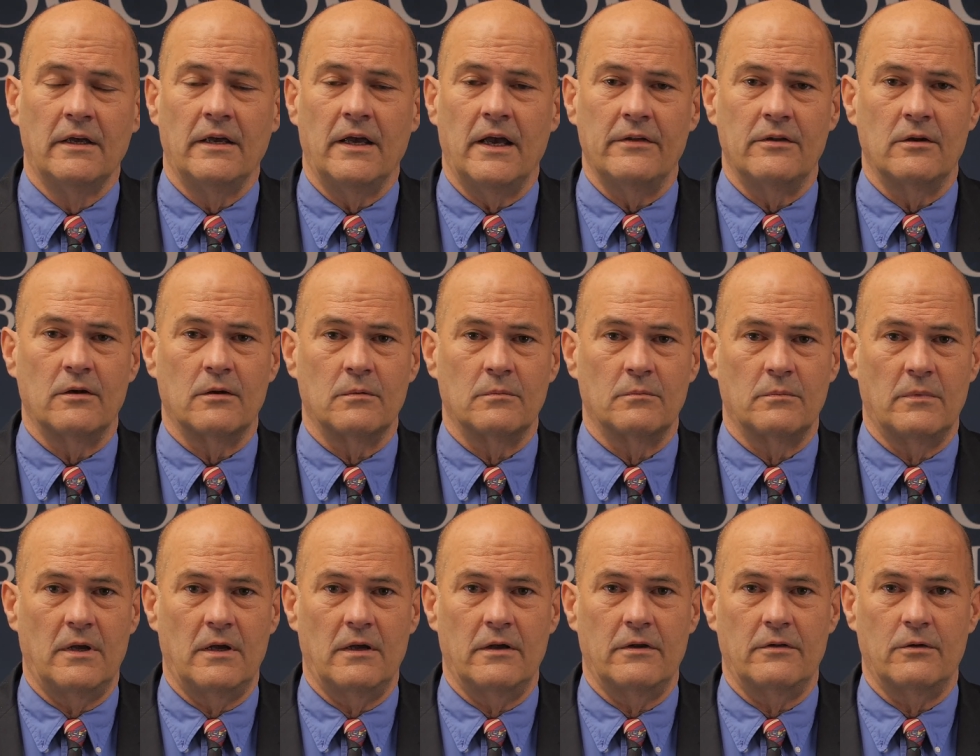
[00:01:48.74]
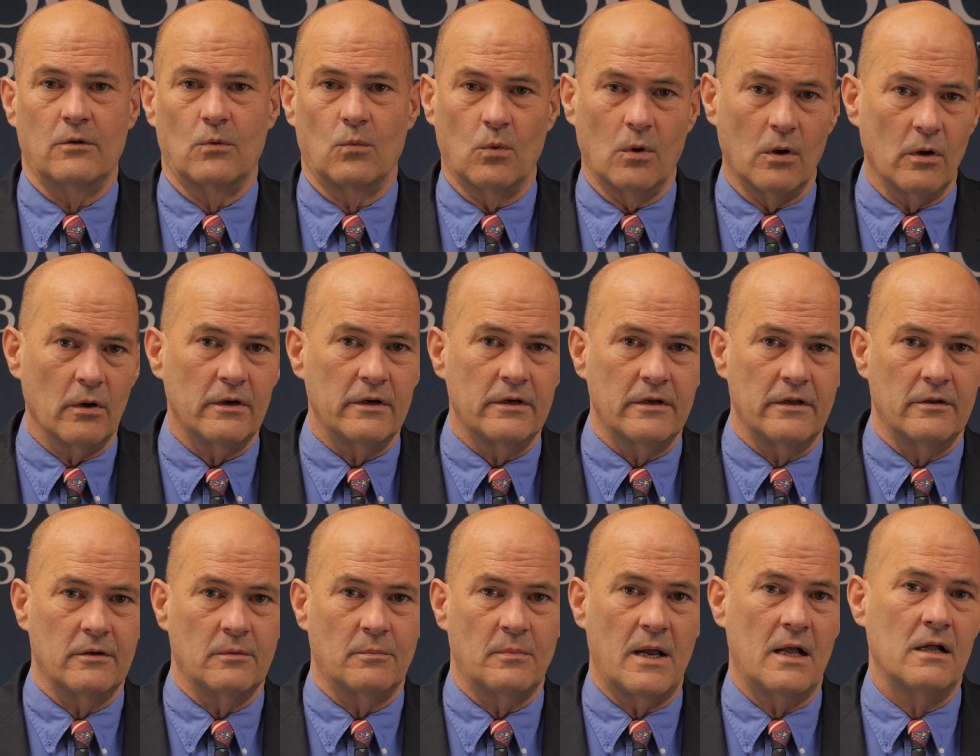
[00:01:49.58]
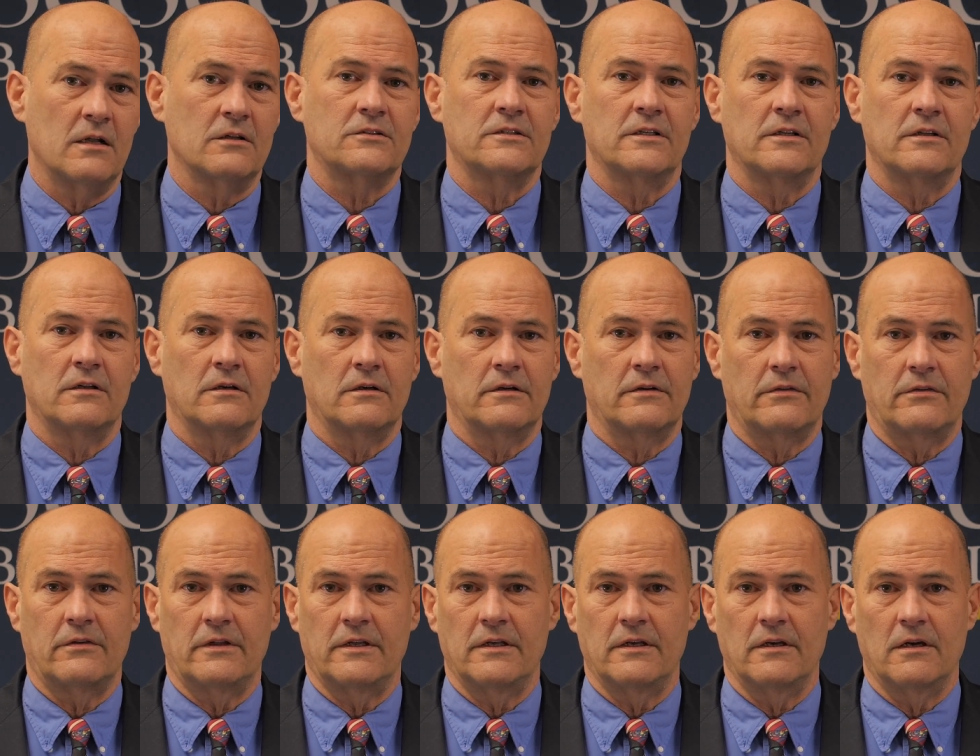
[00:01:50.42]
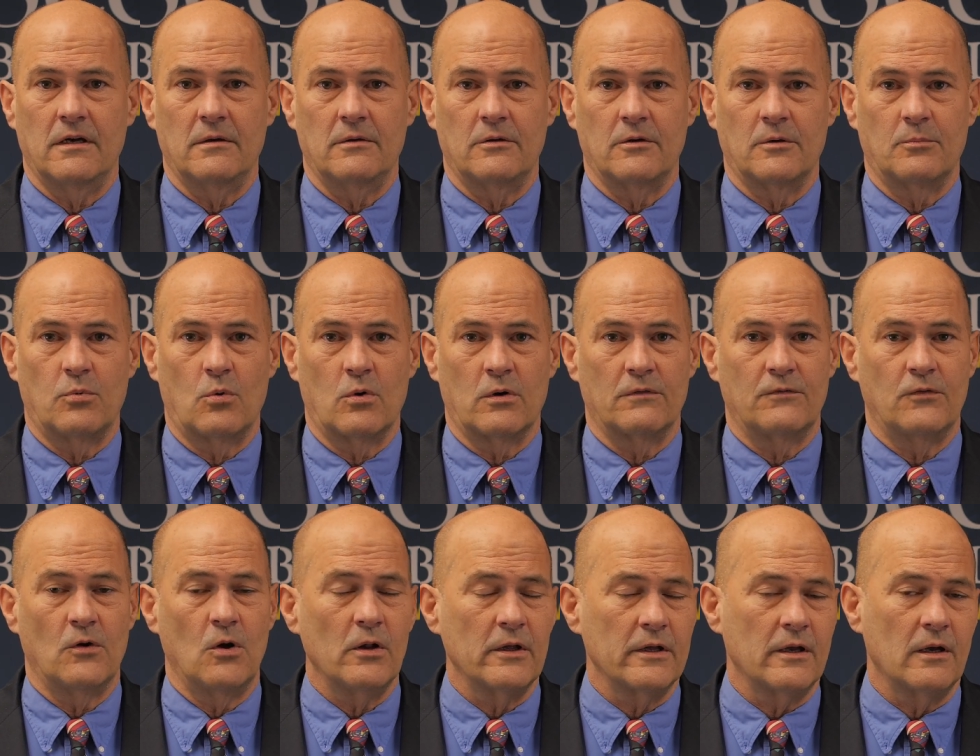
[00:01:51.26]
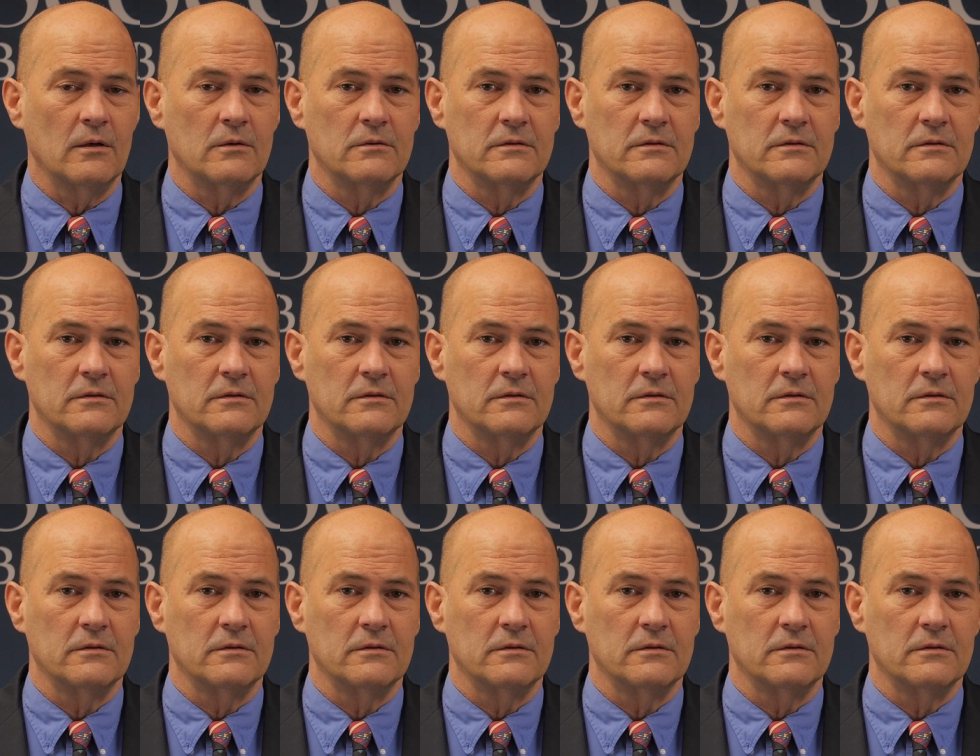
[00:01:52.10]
and they're uh, they're worried and they're balancing their the uh, their portfolio.